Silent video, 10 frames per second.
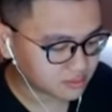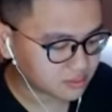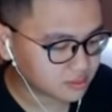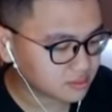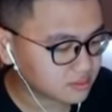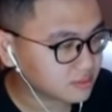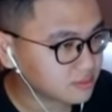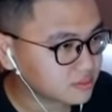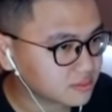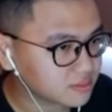
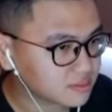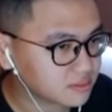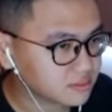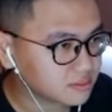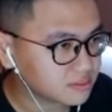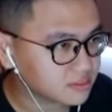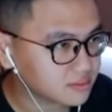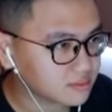Nobody speaks.